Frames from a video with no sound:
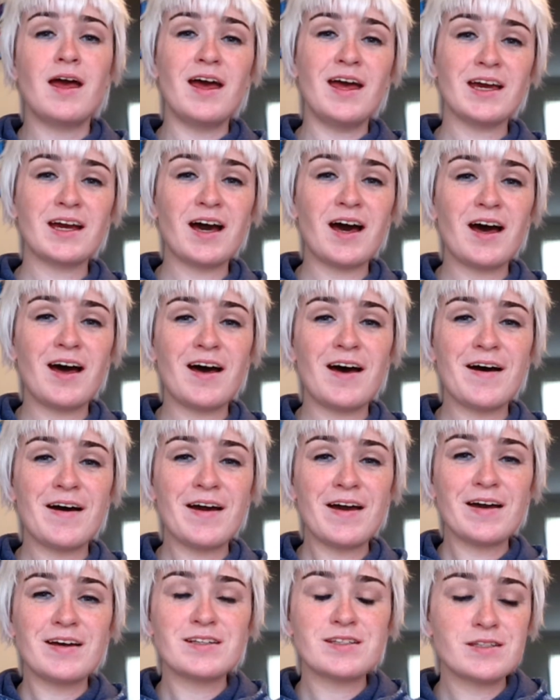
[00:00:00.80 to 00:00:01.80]
Hey
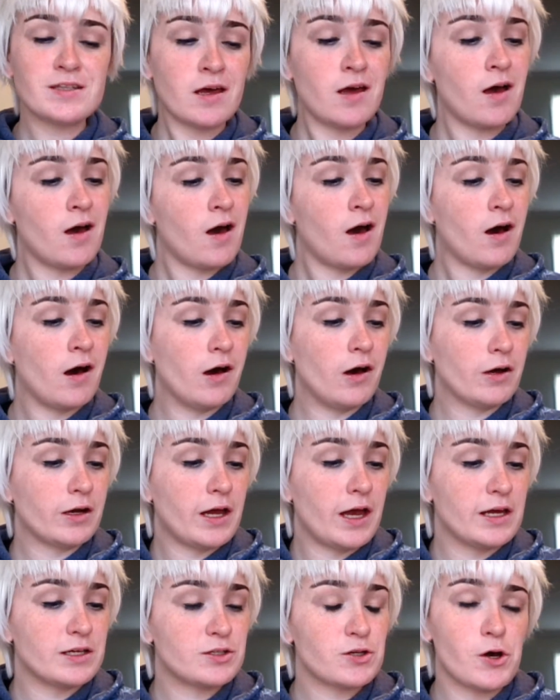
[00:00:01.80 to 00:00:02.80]
guys!
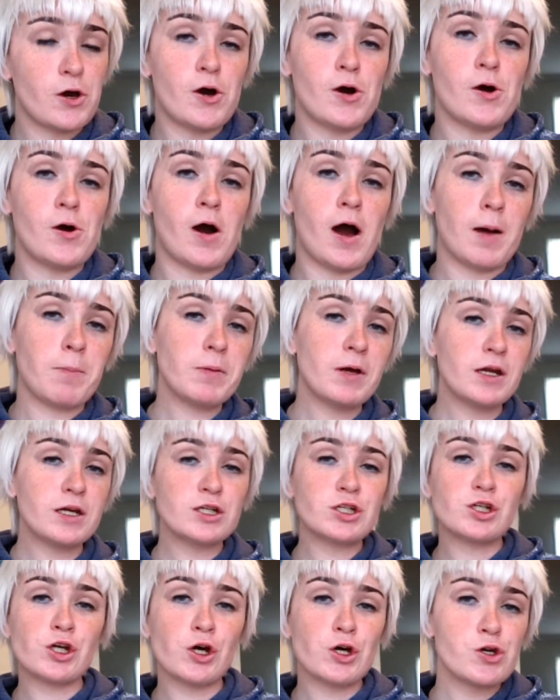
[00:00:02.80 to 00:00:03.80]
Okay, so I'm
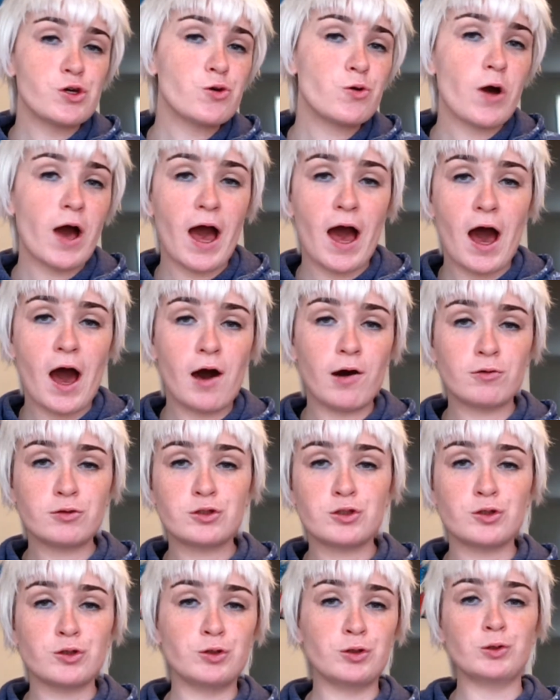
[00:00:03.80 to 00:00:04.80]
gonna show you how
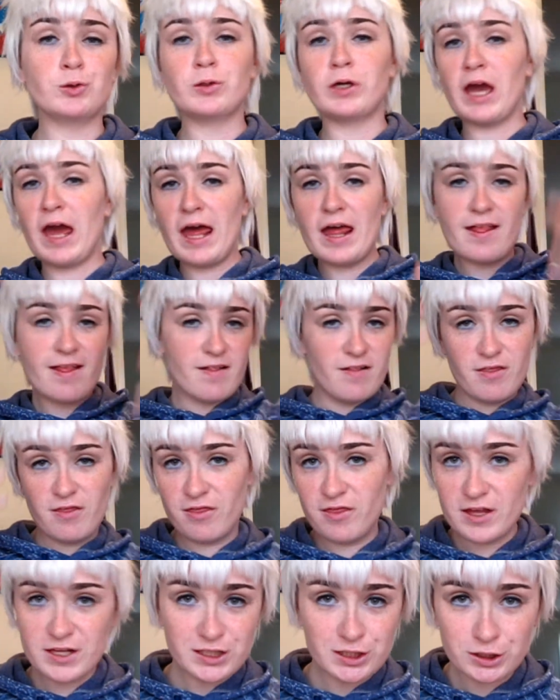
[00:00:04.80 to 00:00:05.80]
to get
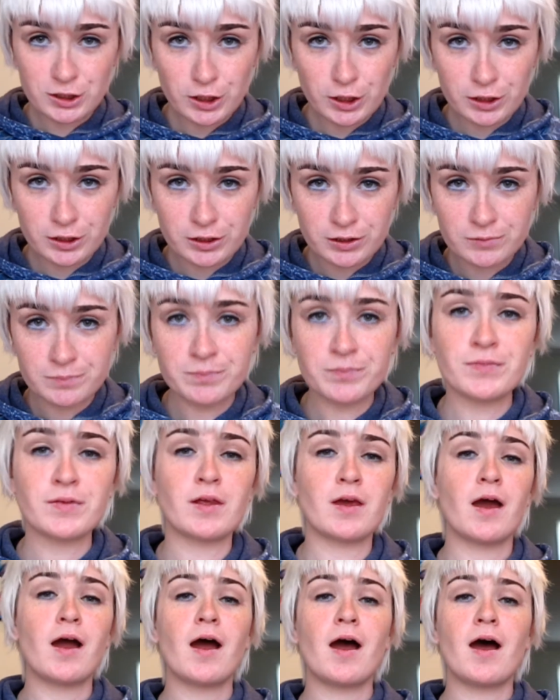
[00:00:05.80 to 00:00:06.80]
this look.
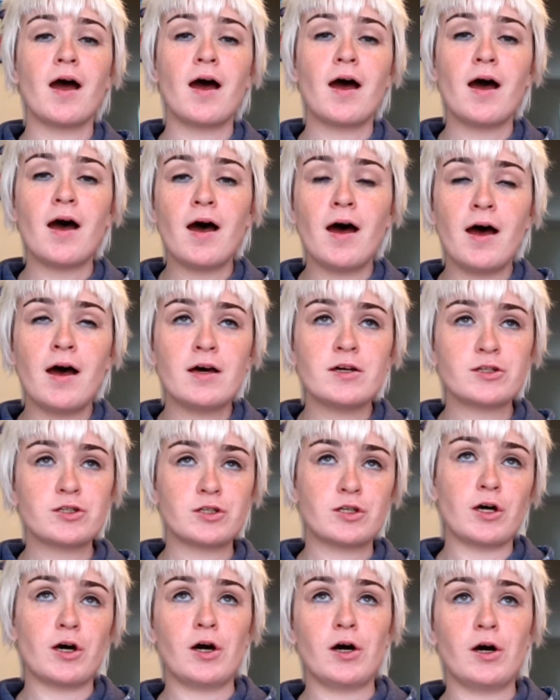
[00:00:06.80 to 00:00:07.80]

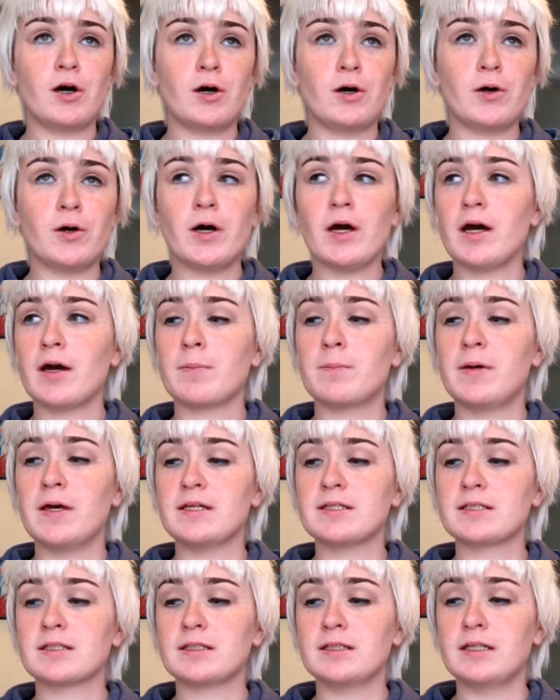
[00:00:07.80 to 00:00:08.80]
So
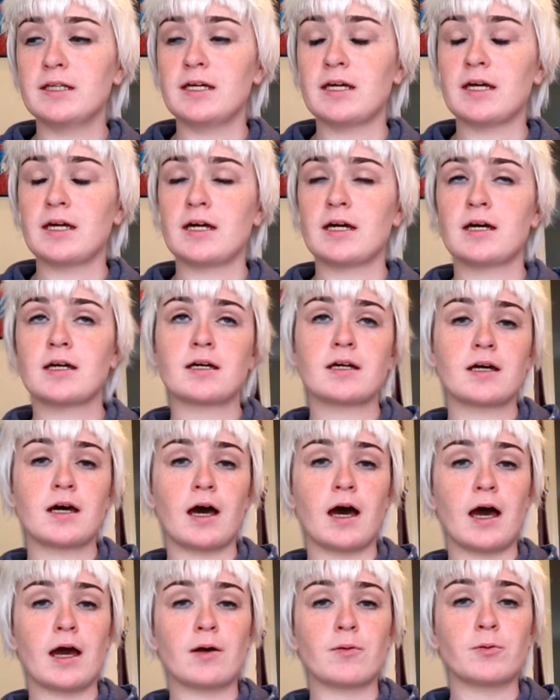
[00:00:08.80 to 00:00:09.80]
basically,
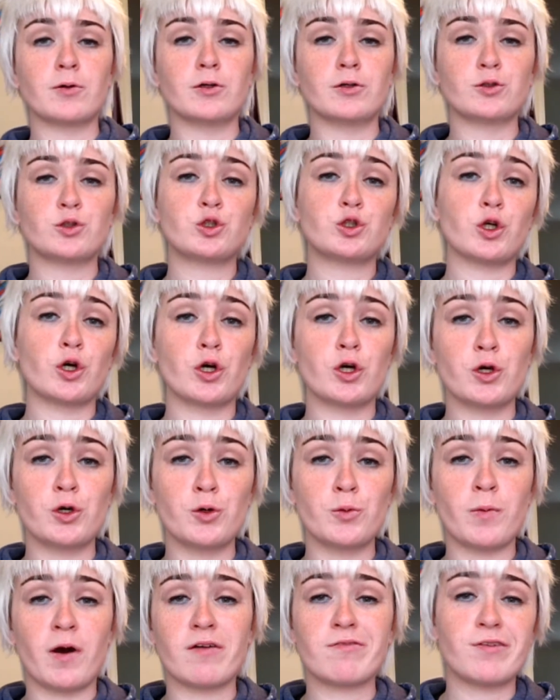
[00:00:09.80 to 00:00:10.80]
I will show
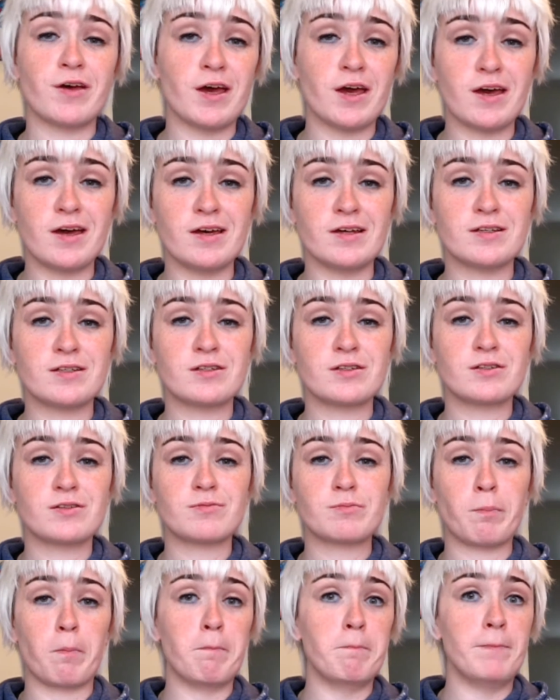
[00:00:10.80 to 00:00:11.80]
you my face
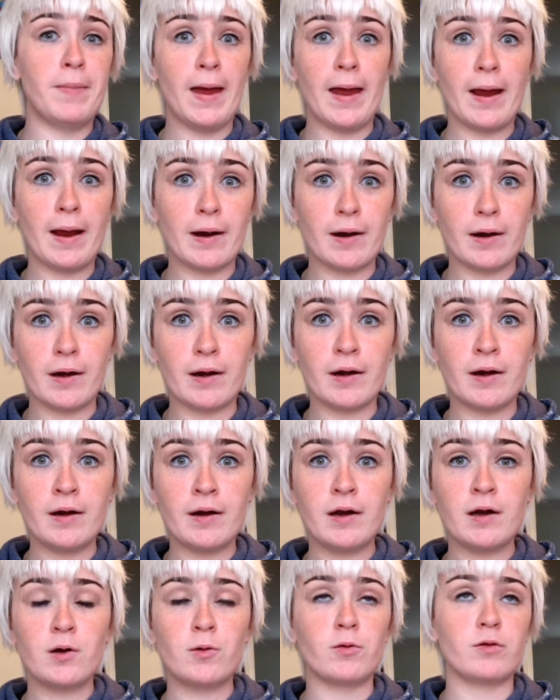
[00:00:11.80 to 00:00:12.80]
bare,
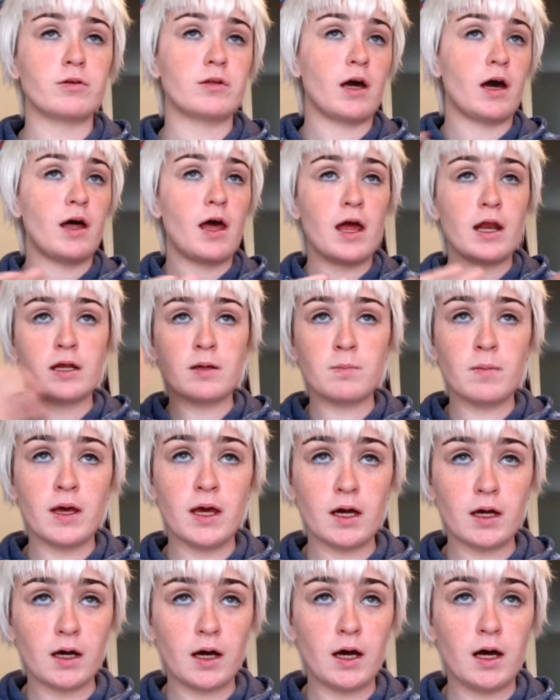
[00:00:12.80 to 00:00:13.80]
without any
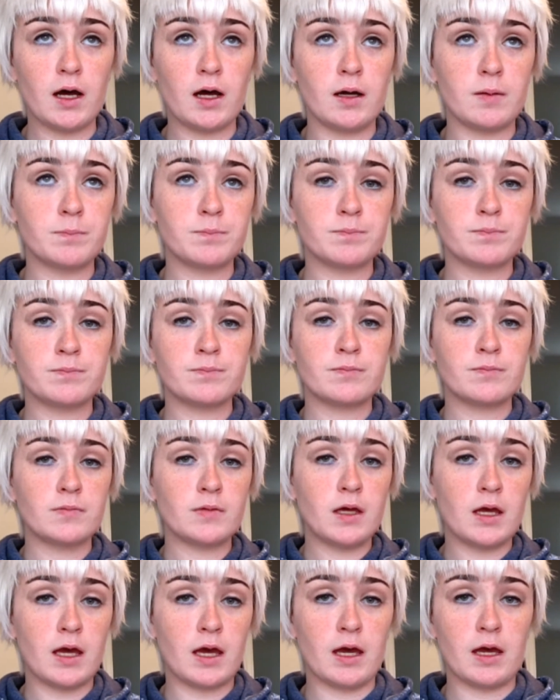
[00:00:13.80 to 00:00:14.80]
makeup,
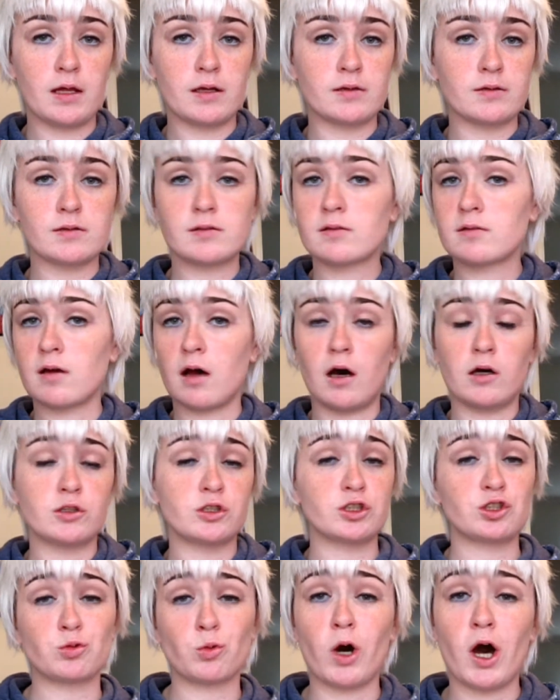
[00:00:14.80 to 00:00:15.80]
and I'll
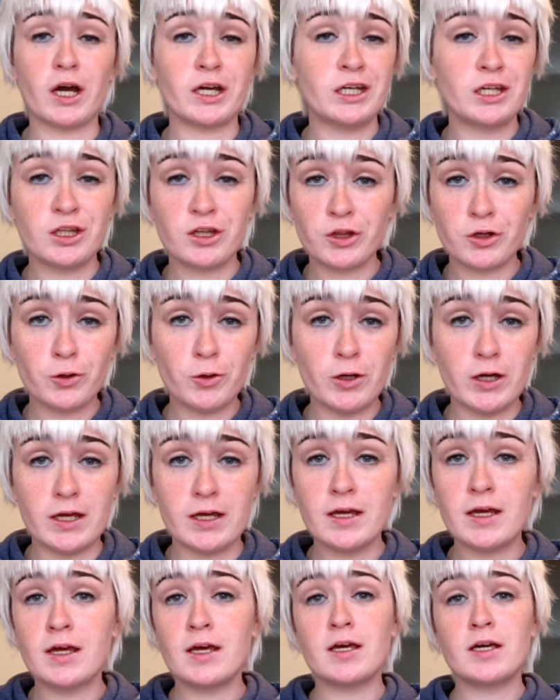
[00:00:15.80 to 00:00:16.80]
just walk you through
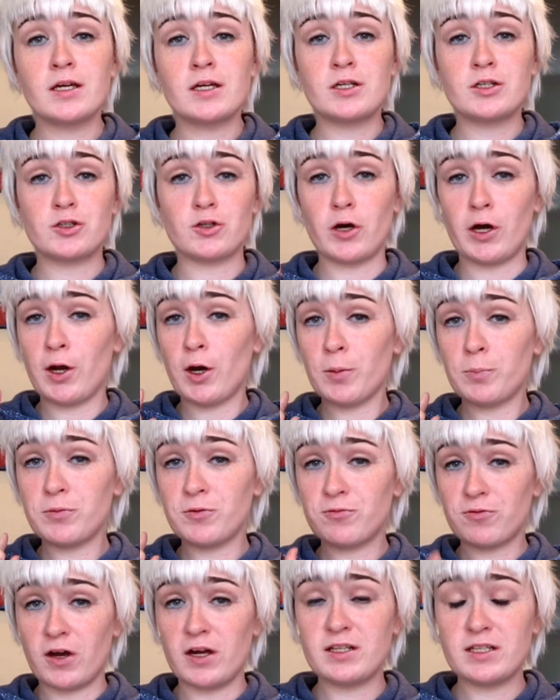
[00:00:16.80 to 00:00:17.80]
it. So I hope
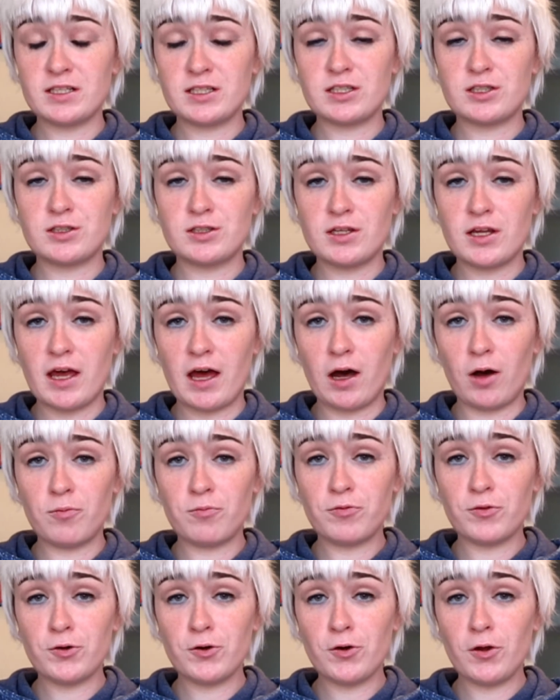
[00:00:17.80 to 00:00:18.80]
you find this
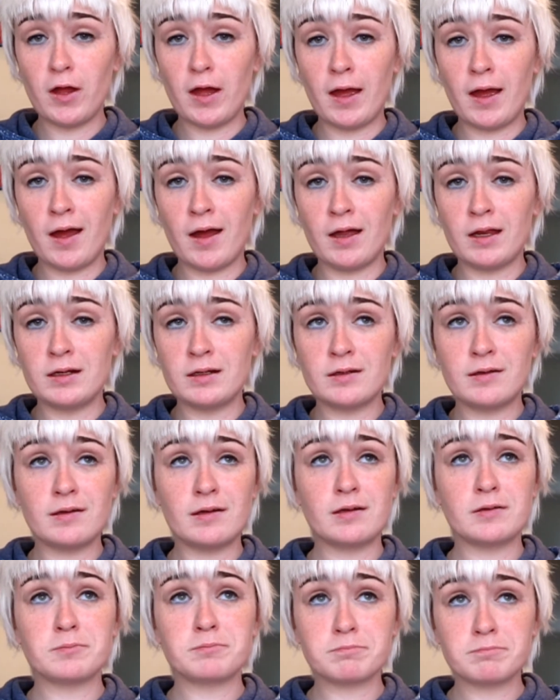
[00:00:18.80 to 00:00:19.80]
helpful and
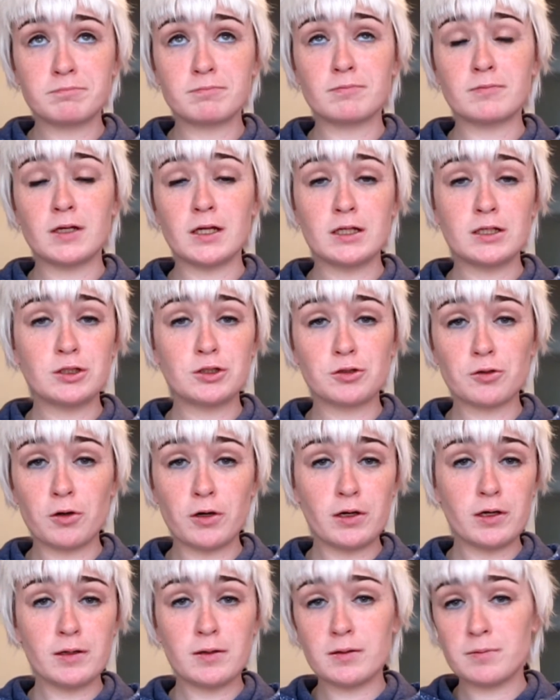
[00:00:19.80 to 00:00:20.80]

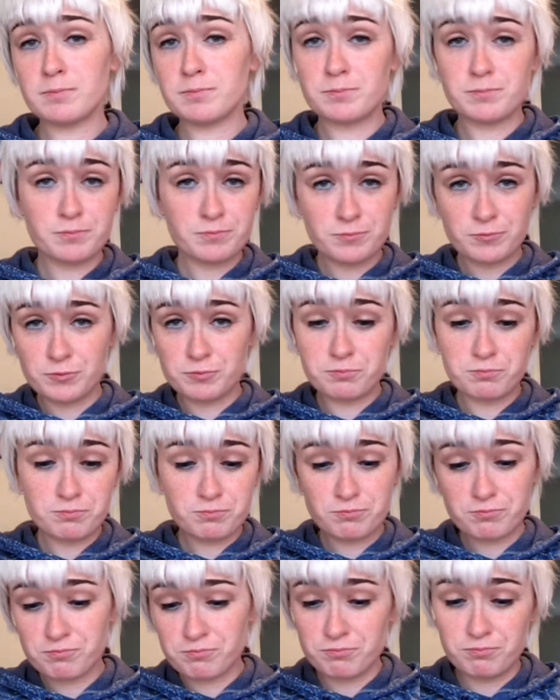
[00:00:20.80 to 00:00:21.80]
enjoy
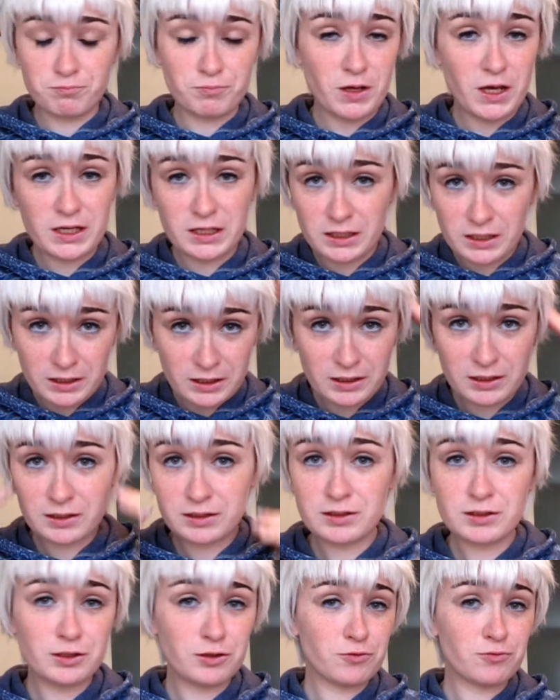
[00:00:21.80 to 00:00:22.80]

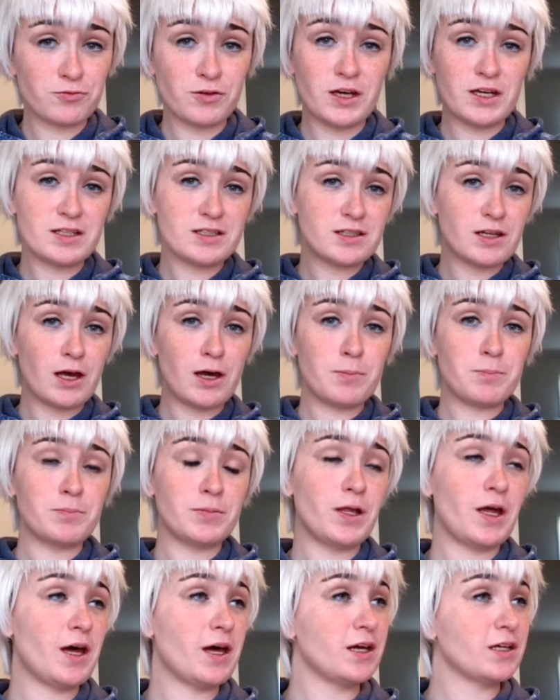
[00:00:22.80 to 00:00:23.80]
making your face up
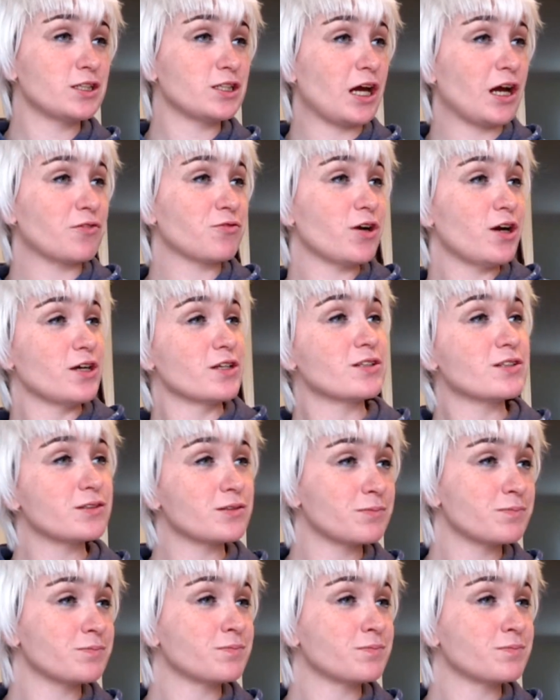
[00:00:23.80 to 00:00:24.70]
like Jack Frost.